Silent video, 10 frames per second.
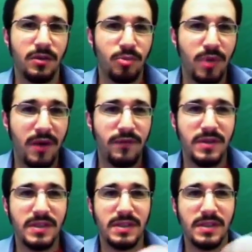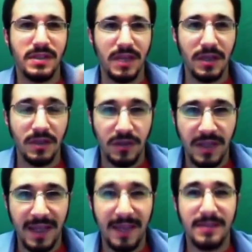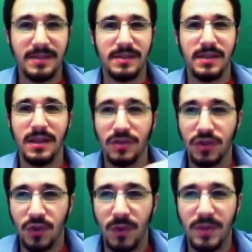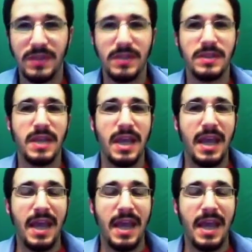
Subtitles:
their preferences and tastes and choices,